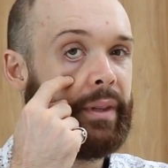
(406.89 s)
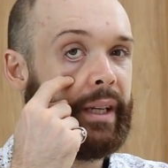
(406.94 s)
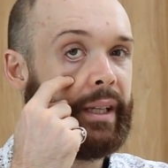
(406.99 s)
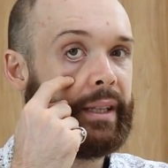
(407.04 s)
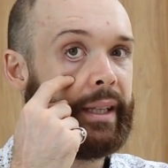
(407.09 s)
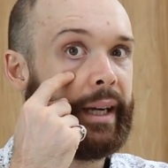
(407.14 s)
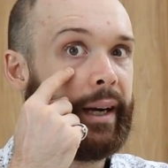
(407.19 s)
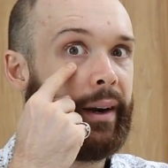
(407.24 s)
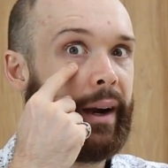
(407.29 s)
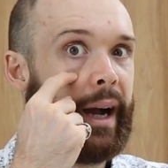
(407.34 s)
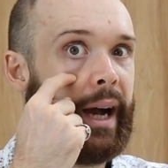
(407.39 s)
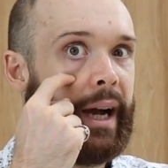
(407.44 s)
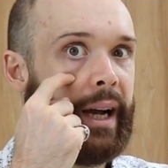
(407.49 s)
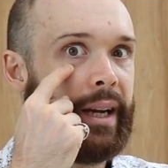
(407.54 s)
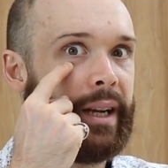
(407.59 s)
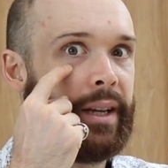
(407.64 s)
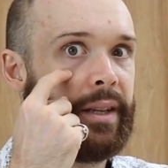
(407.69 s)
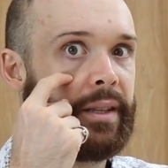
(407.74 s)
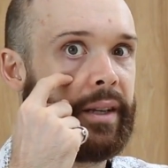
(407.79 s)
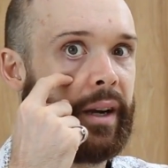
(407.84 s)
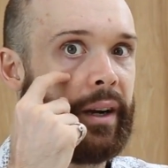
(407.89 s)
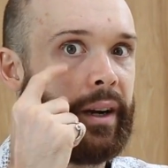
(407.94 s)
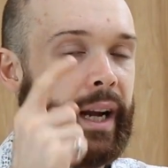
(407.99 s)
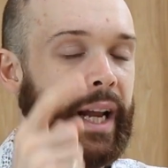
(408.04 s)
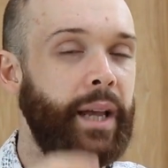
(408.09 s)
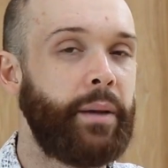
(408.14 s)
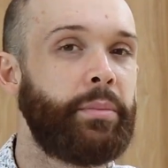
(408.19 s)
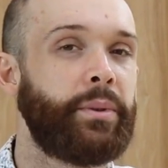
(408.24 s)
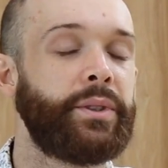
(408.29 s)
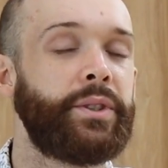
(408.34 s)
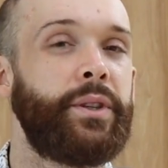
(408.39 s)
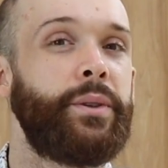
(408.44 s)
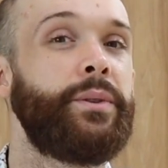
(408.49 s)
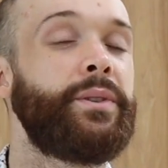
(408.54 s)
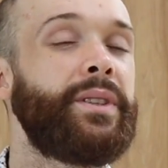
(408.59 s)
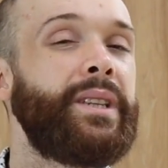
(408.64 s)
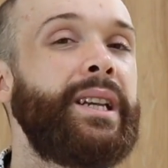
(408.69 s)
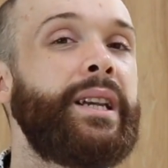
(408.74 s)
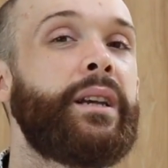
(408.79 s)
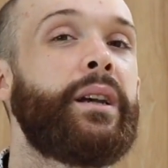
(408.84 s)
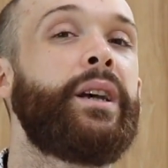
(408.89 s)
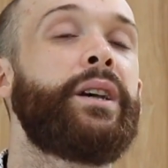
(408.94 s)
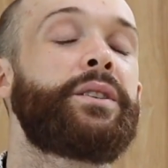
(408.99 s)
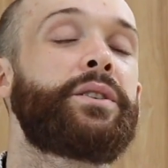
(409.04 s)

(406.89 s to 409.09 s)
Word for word: thing that our eyes are able to see.